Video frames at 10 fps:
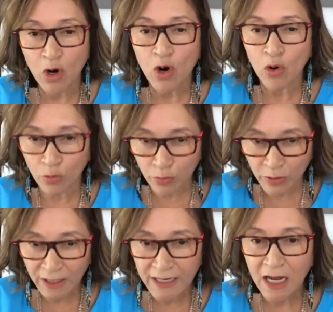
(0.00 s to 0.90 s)
who
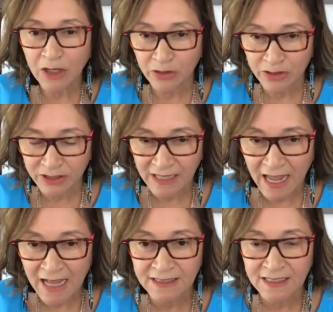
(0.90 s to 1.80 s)
really
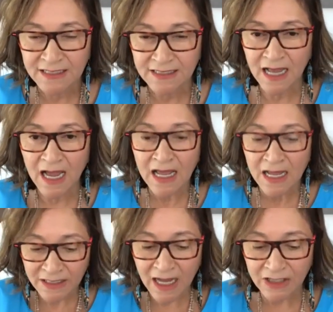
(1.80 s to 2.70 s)
understands this, not,
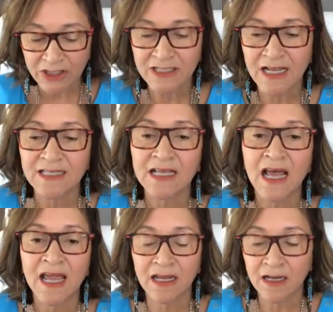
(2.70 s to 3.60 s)
not just as
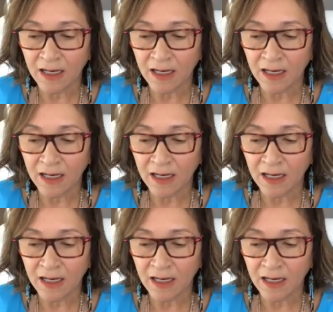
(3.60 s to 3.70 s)
a,